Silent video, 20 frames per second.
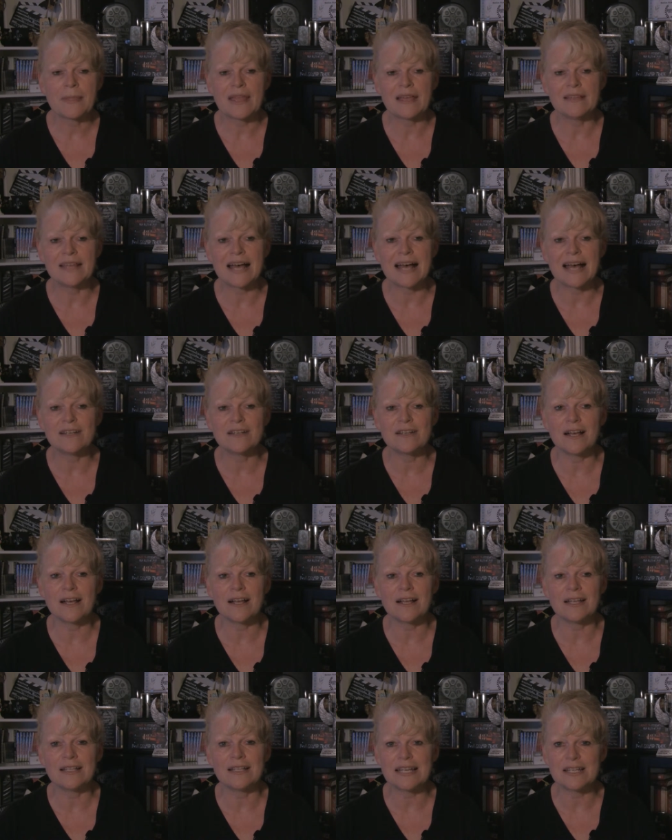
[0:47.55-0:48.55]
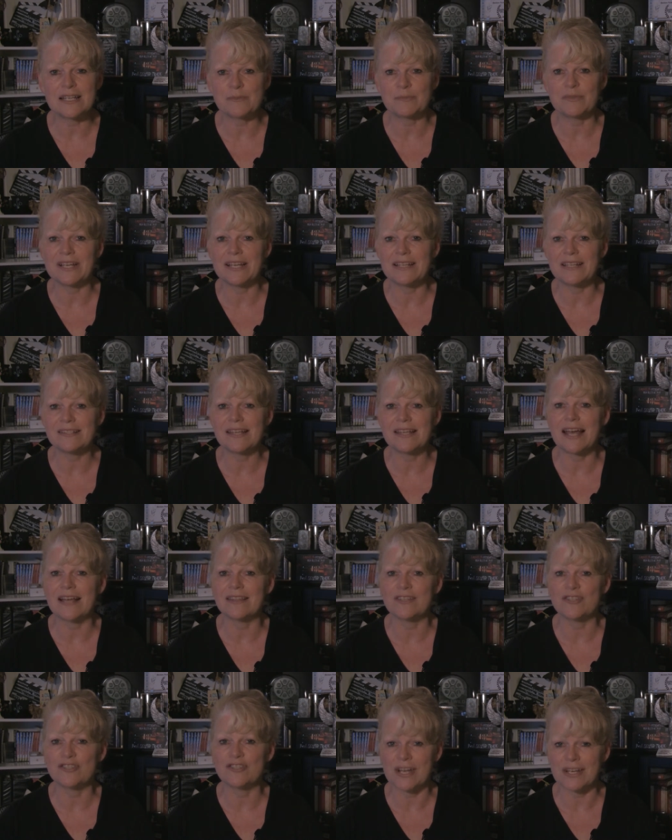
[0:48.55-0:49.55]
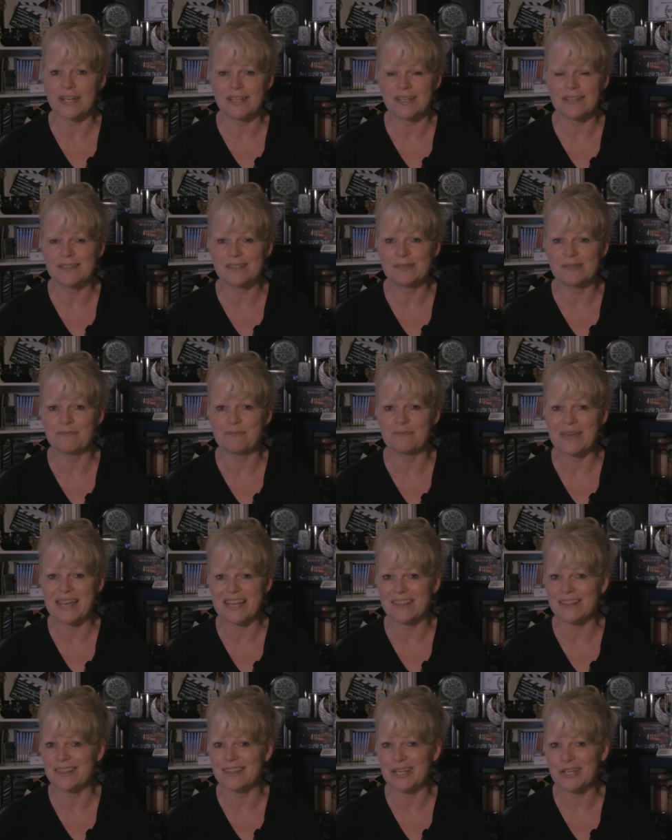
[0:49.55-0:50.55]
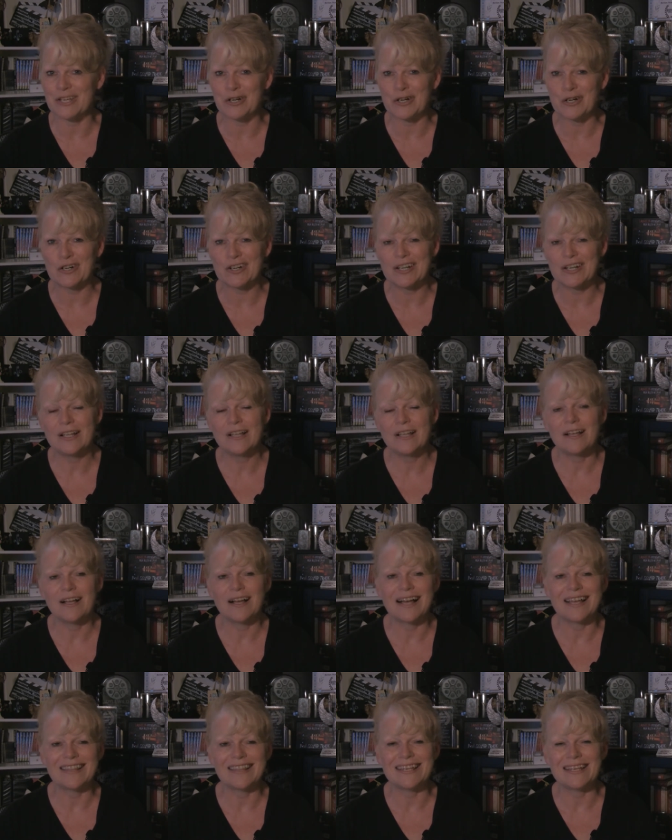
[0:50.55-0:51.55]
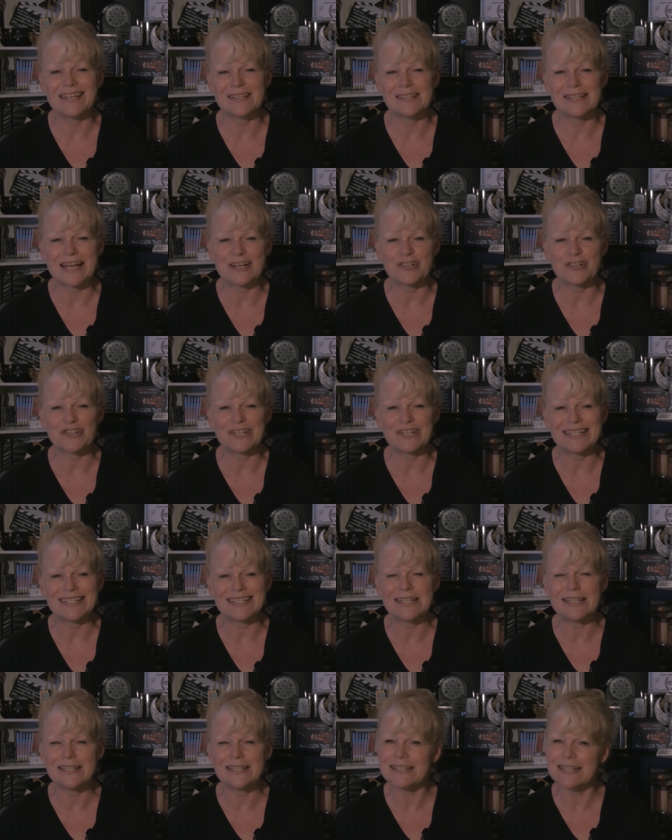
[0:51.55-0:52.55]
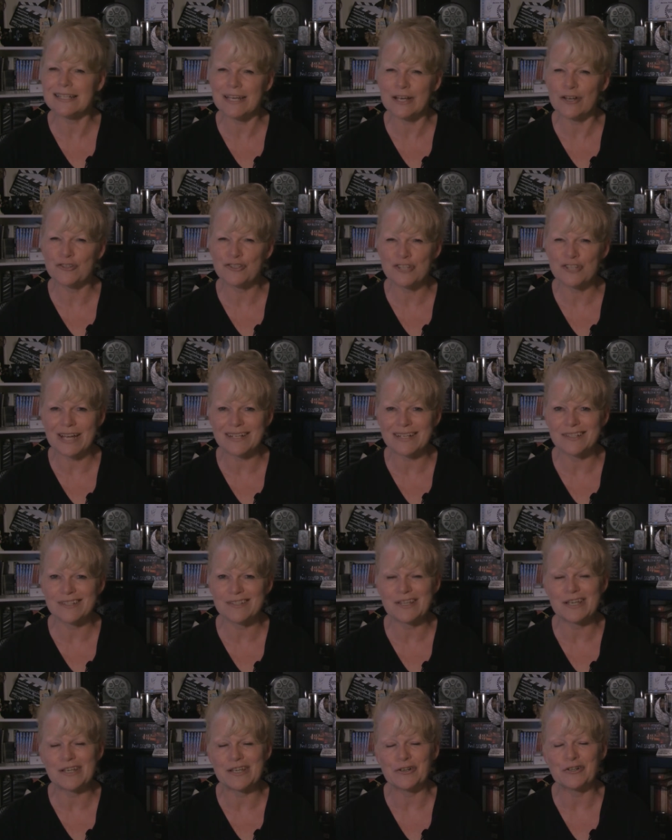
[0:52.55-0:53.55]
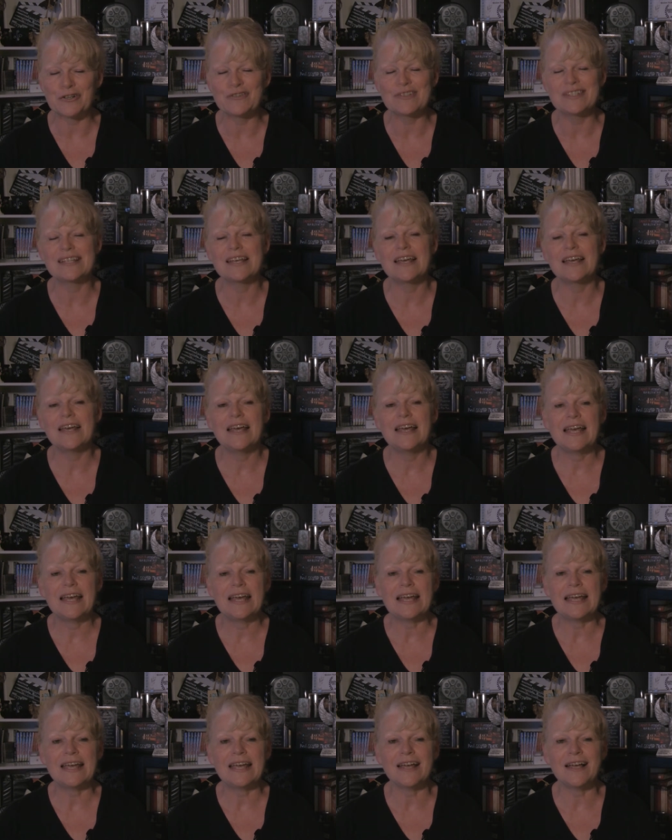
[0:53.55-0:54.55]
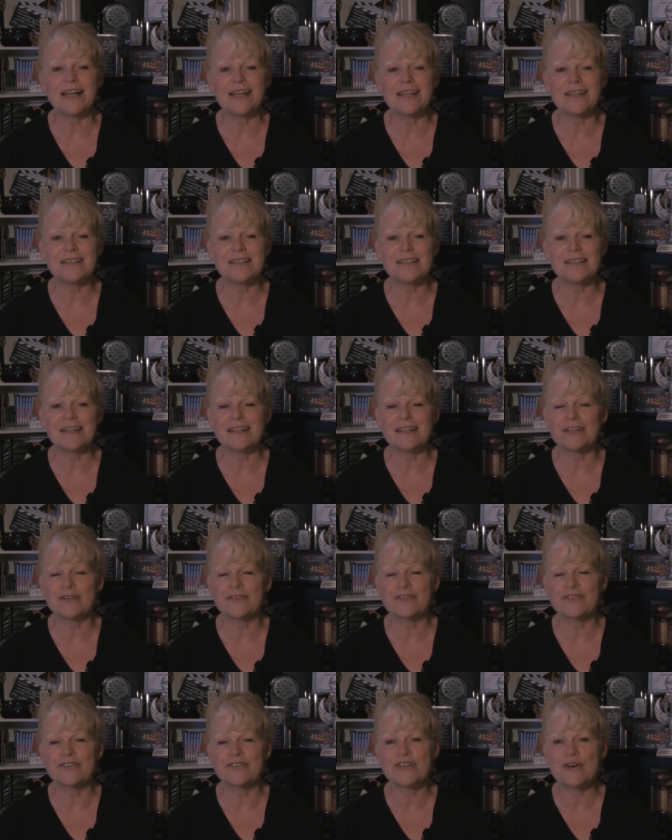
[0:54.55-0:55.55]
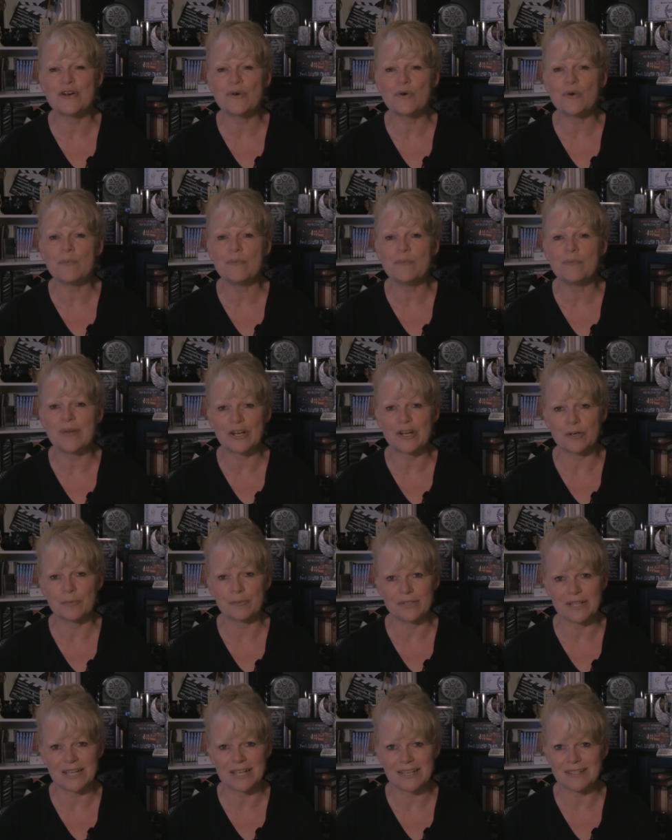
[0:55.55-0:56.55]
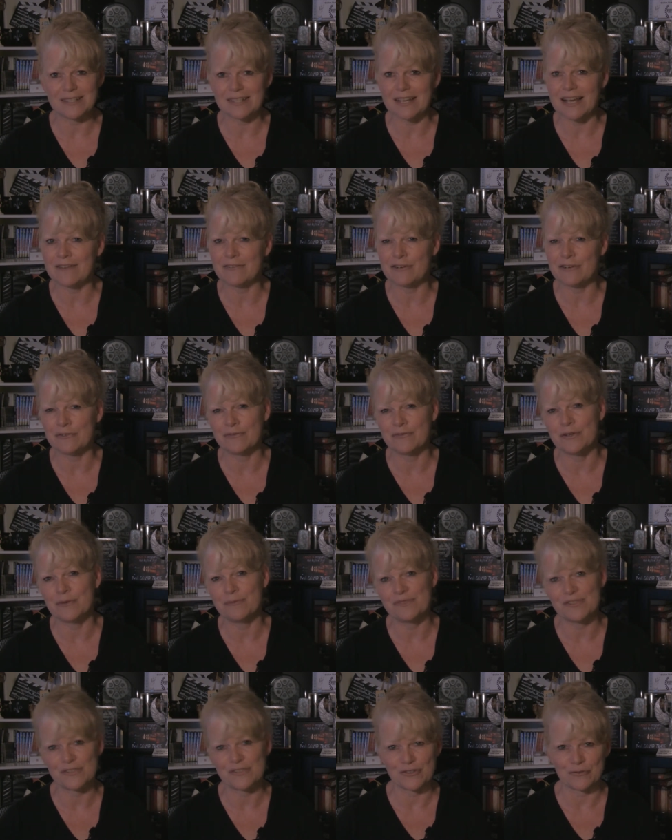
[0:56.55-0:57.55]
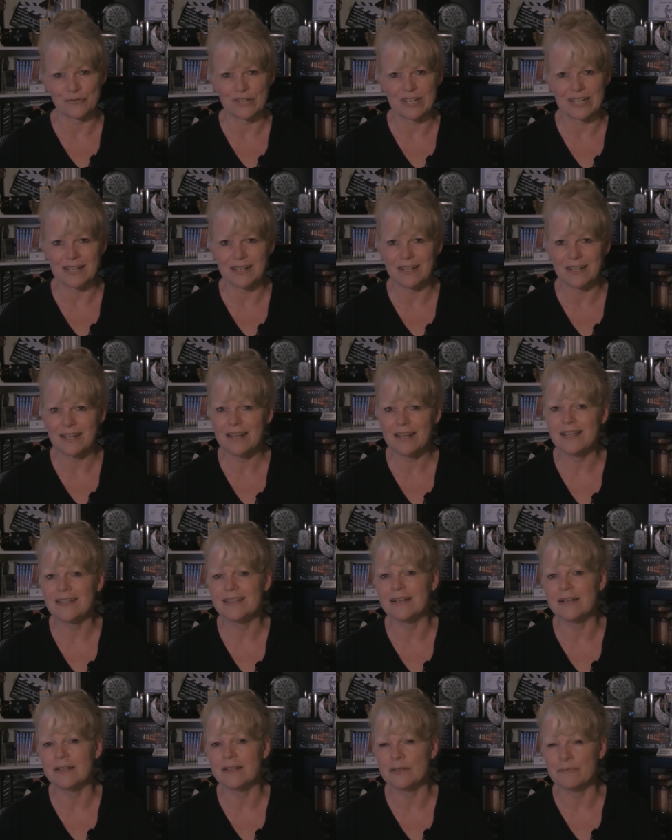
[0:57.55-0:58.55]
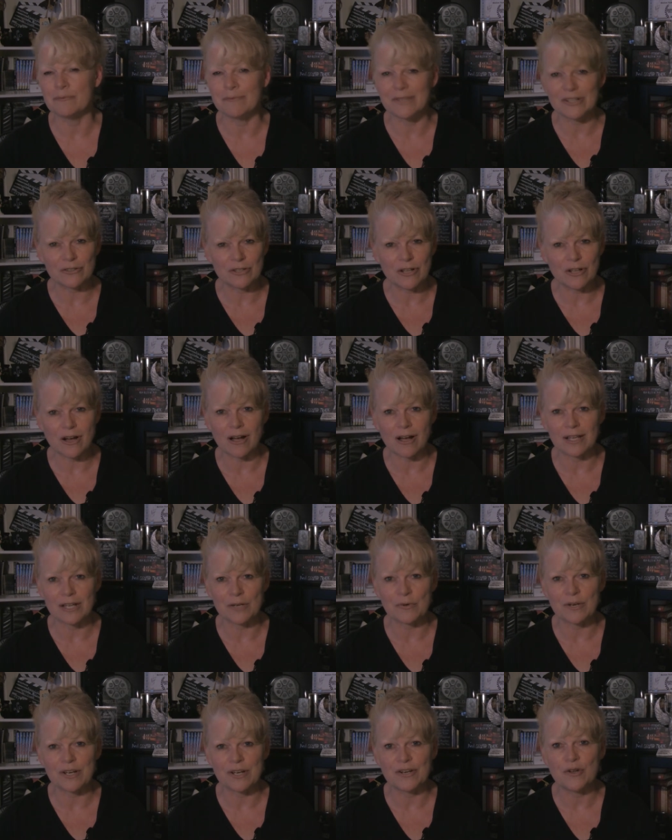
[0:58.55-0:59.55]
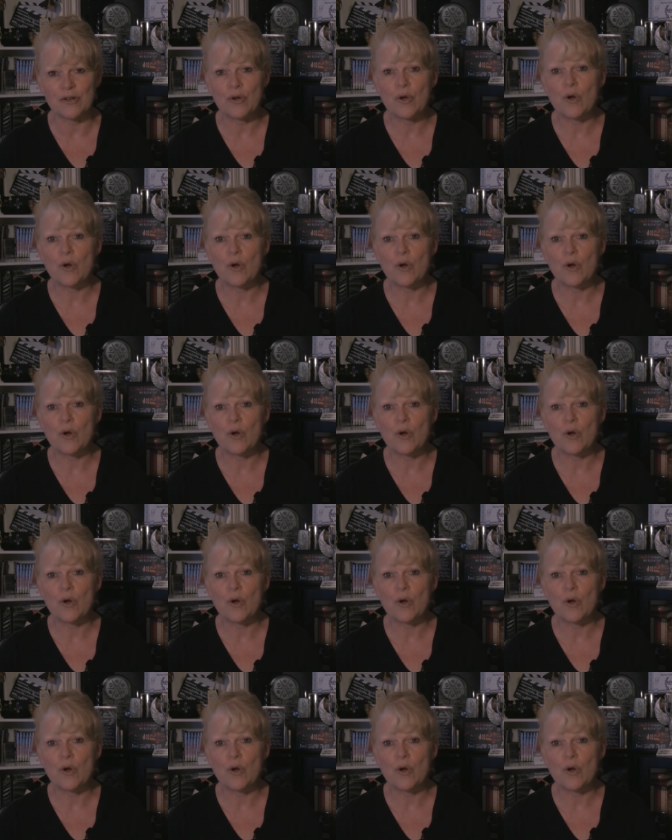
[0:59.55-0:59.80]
That uh, takes place at the Chinese Mann Theater. I think it's actually TCL Chinese Theaters. And there's no better place to have your film screen than in the middle of Hollywood